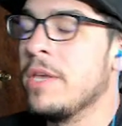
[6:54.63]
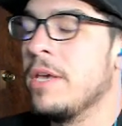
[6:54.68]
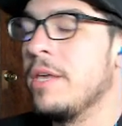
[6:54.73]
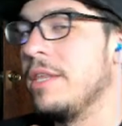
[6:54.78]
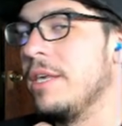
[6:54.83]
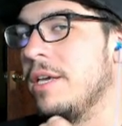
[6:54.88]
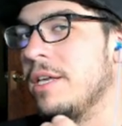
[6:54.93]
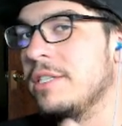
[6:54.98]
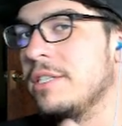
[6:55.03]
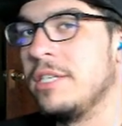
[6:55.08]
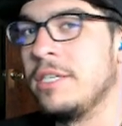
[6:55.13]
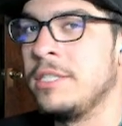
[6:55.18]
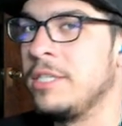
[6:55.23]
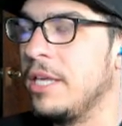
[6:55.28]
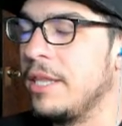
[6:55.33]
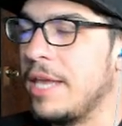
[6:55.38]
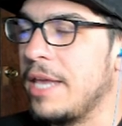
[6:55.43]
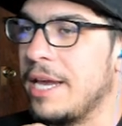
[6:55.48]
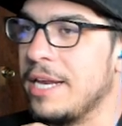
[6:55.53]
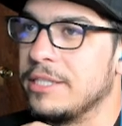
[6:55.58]
the consistency
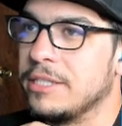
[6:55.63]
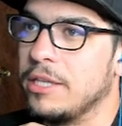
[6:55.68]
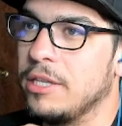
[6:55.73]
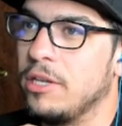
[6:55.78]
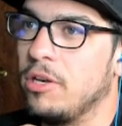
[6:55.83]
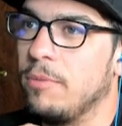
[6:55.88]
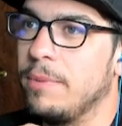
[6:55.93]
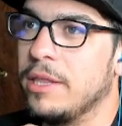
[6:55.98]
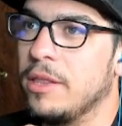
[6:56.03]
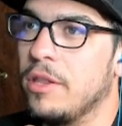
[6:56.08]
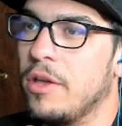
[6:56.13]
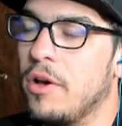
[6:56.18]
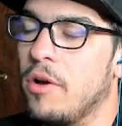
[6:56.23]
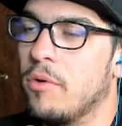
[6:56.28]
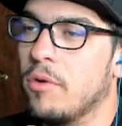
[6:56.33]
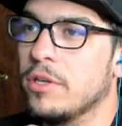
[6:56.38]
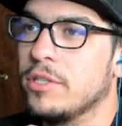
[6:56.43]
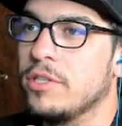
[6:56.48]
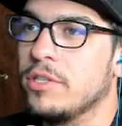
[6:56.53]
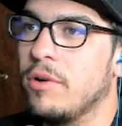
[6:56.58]
of that is a little bit
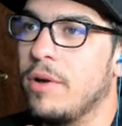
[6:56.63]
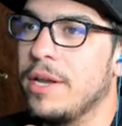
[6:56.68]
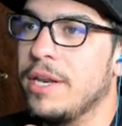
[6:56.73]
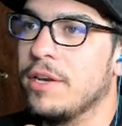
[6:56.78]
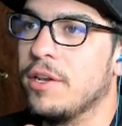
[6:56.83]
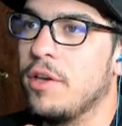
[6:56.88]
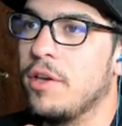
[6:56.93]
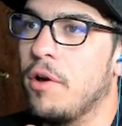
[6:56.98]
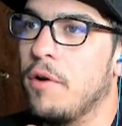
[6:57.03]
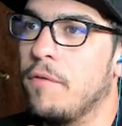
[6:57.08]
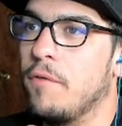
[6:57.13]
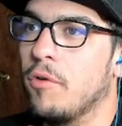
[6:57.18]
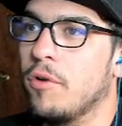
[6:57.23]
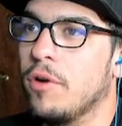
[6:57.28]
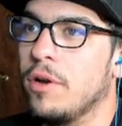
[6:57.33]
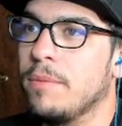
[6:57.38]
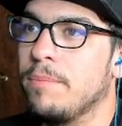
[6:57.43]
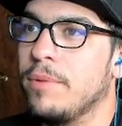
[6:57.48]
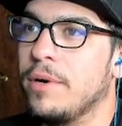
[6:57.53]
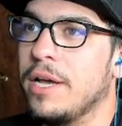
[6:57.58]
lower, so I didn't go for
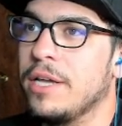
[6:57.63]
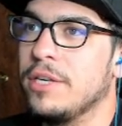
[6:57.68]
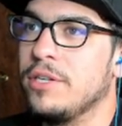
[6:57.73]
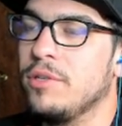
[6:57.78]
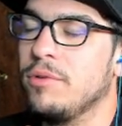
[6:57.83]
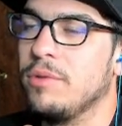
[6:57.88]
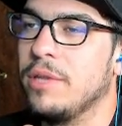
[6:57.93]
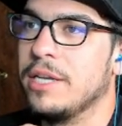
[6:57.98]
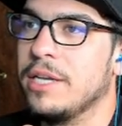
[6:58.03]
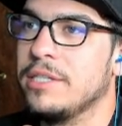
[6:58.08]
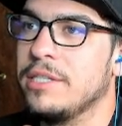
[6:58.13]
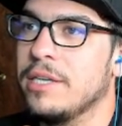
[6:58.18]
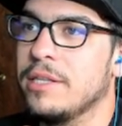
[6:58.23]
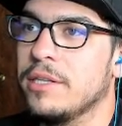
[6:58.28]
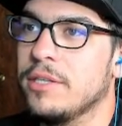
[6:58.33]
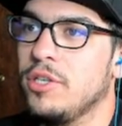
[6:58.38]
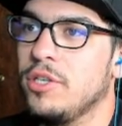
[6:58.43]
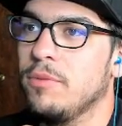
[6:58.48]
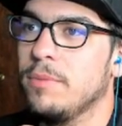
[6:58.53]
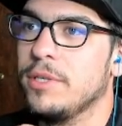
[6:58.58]
it, but I do like seeing the
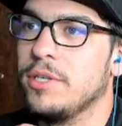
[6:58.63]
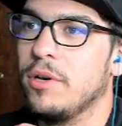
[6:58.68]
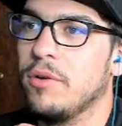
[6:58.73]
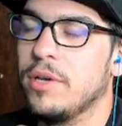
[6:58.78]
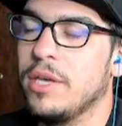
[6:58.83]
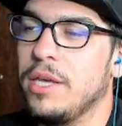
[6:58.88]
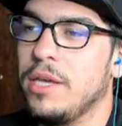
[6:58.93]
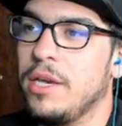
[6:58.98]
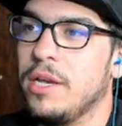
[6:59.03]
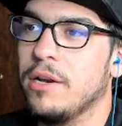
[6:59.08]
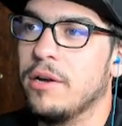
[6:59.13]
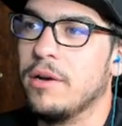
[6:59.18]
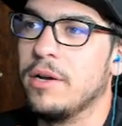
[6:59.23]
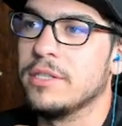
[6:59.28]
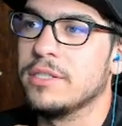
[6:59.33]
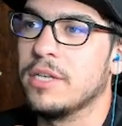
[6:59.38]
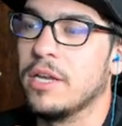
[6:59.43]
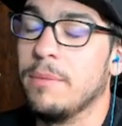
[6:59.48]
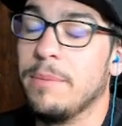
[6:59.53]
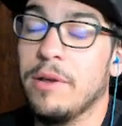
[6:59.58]
2 Madoki here.
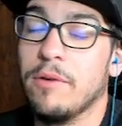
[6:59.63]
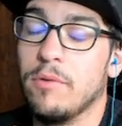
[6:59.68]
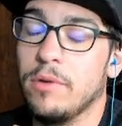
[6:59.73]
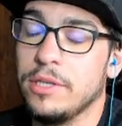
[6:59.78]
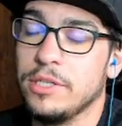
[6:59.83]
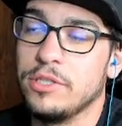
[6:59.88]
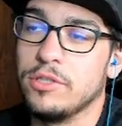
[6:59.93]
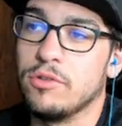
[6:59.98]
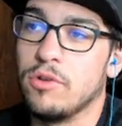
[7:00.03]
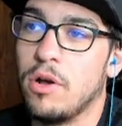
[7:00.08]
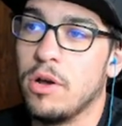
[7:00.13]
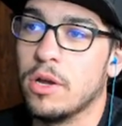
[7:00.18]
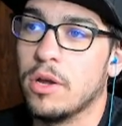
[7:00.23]
It's going to be a really strong